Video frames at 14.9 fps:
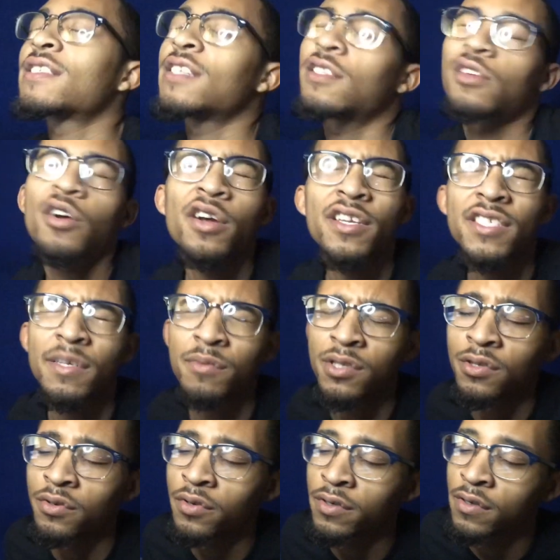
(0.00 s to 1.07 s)
I said, the artist name is
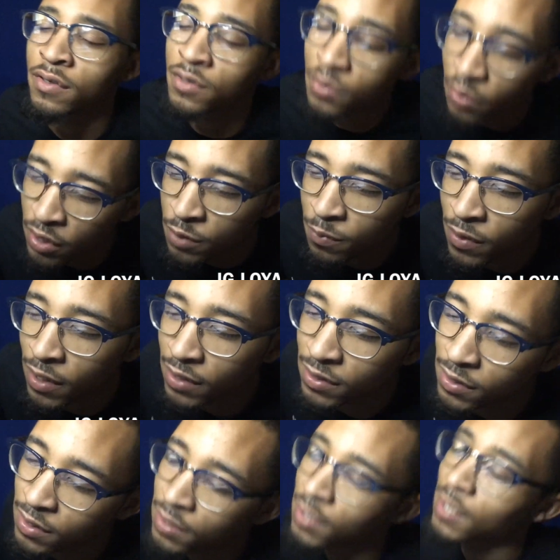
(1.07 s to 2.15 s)
Tor- Notorious
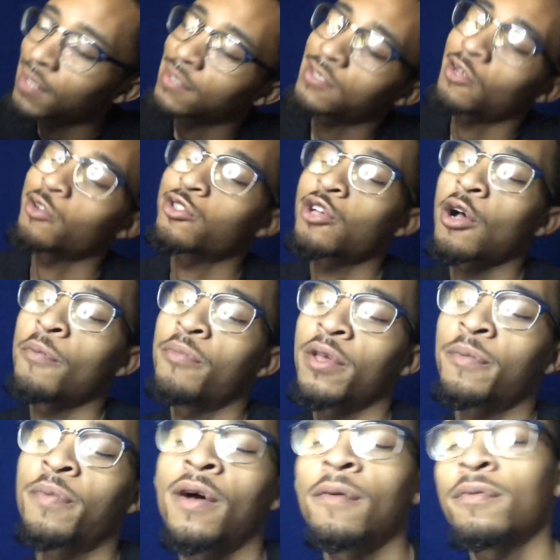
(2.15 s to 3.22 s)
B.I.G. Song's called
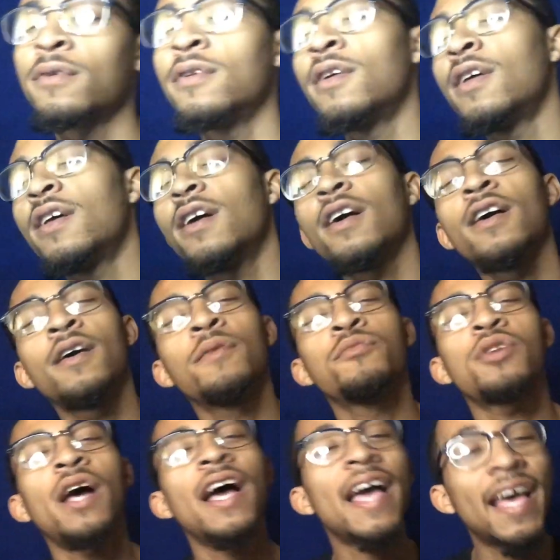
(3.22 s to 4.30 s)
Big Poppa. Um,
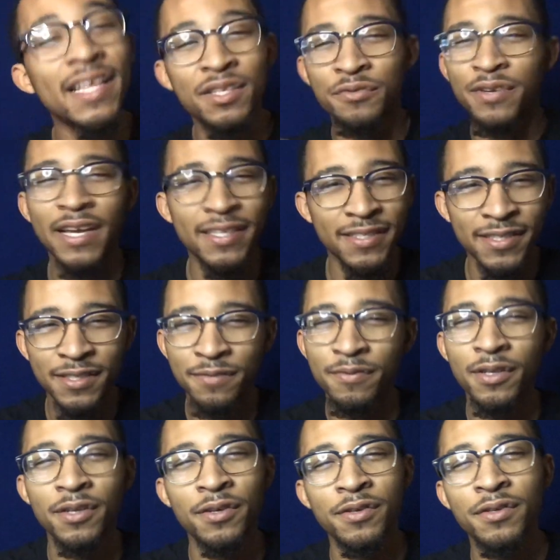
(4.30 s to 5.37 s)
I had to react to this
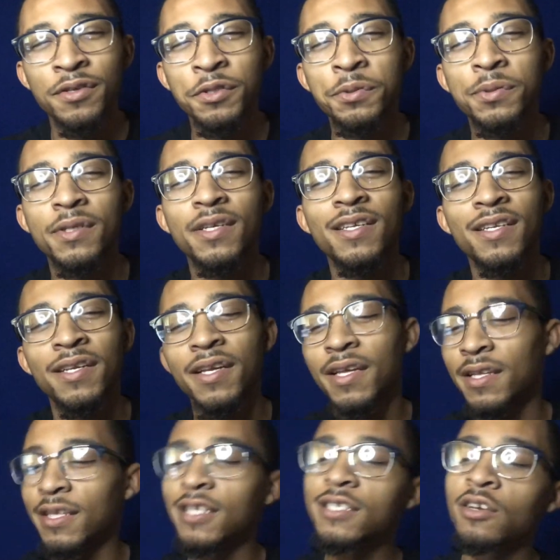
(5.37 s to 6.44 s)
video. You know what I'm saying?
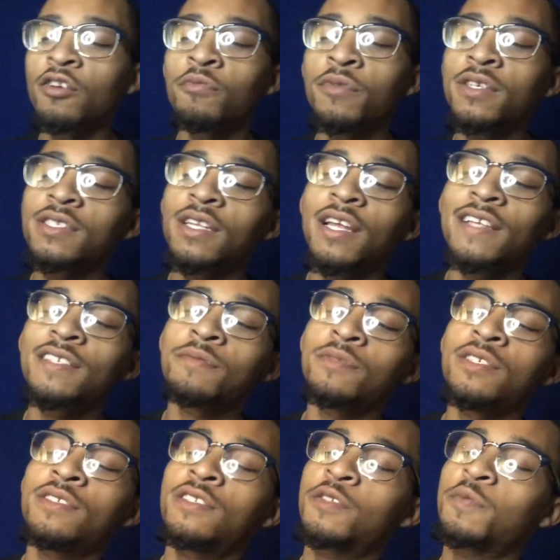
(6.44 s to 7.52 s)
This song means a lot to
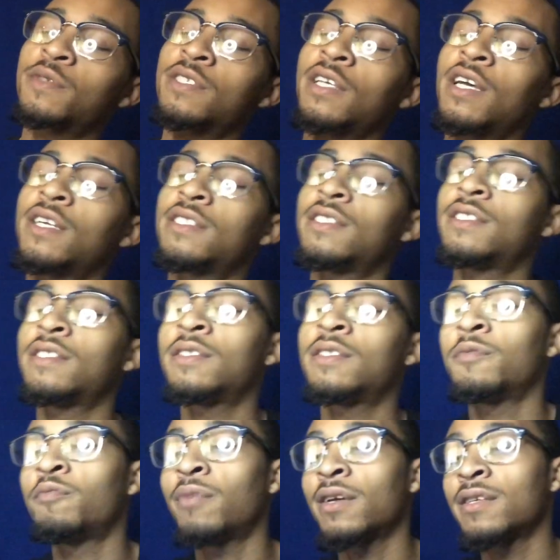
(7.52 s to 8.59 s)
me. Just besides,
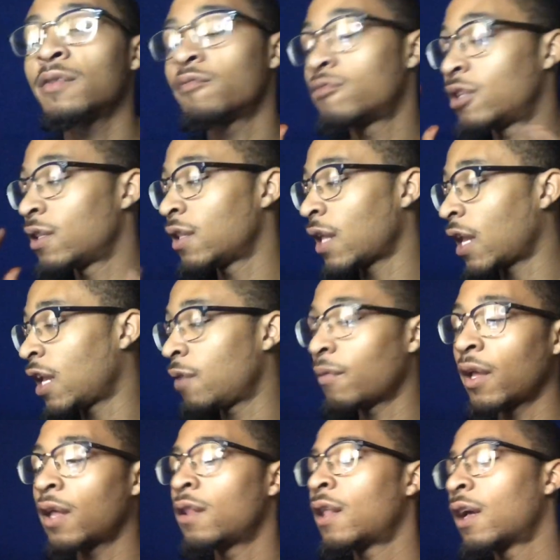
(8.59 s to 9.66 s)
but the name
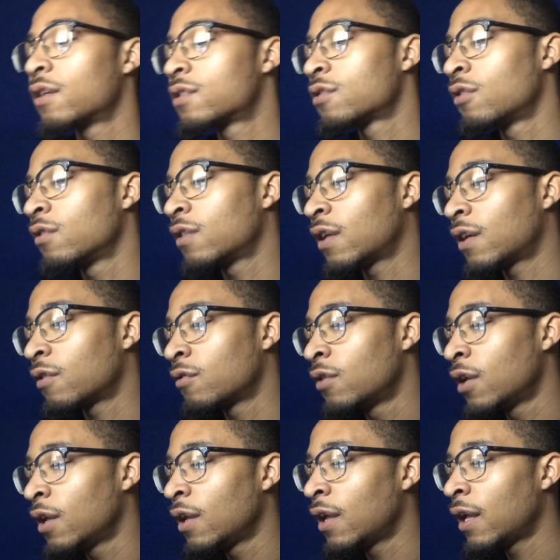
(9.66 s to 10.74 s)
and how song how
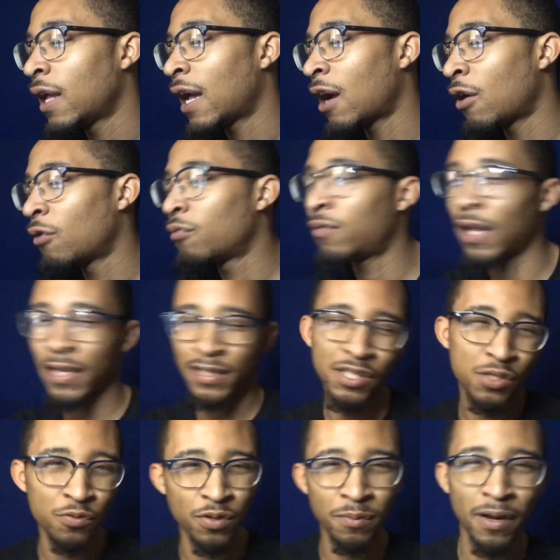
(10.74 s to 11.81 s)
how like
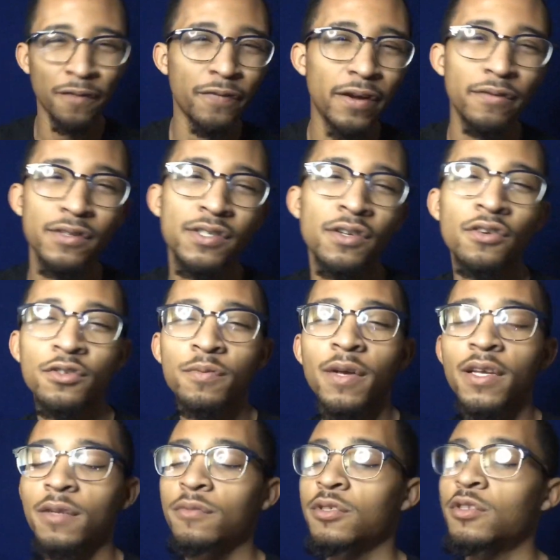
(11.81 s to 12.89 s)
this is one of my favorite songs
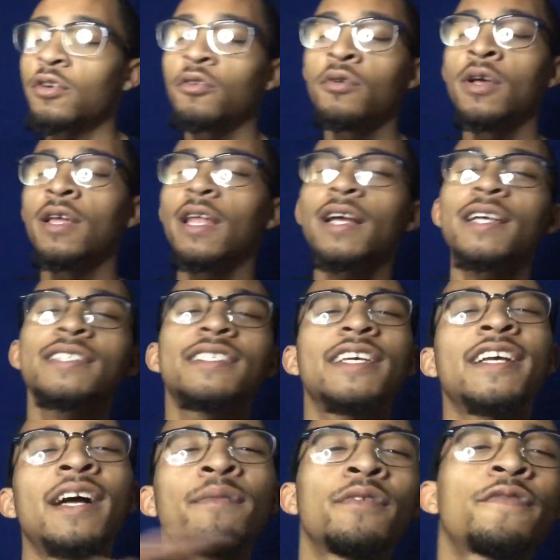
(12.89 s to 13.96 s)
by him. So like I
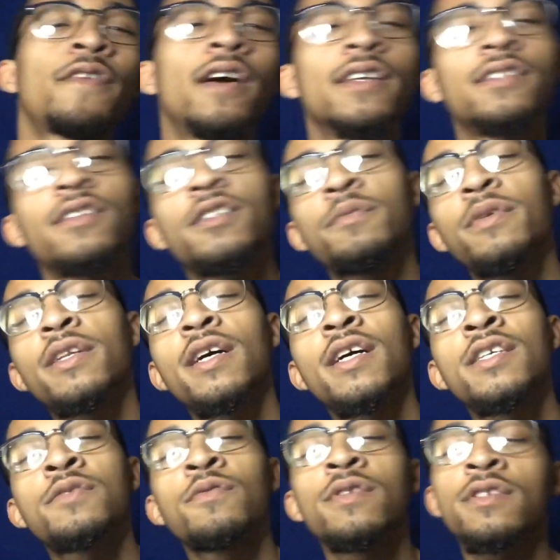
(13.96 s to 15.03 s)
said, comment five stars being the
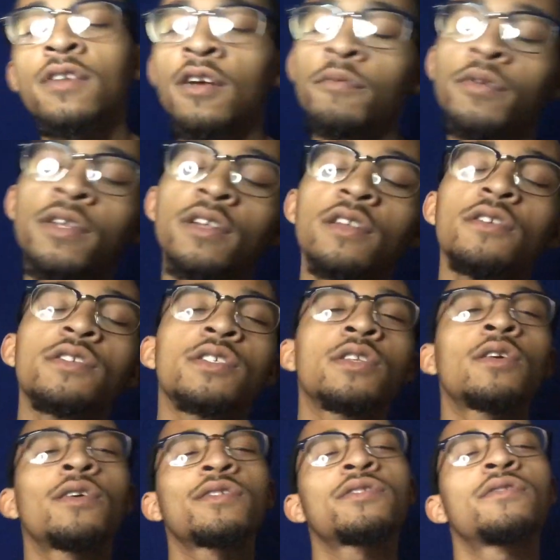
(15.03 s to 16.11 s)
highest, one star being the lowest,
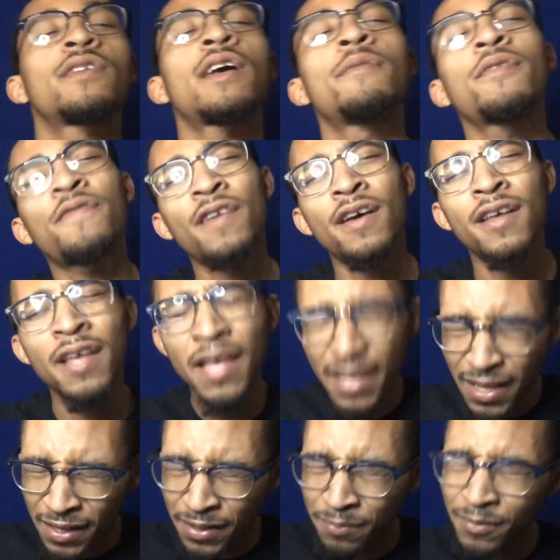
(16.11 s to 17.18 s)
and also comment five.
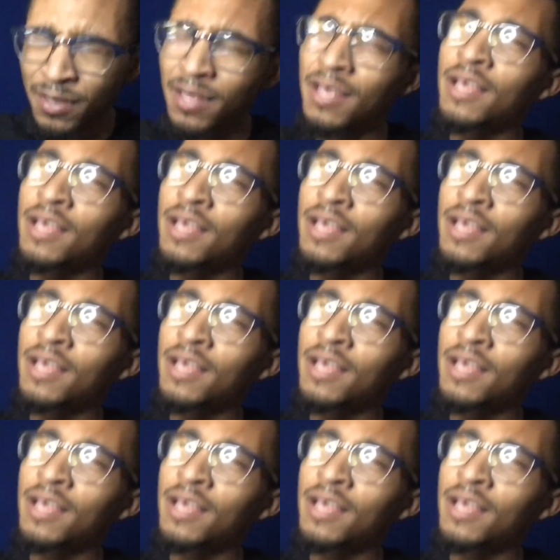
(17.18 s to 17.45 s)
Um,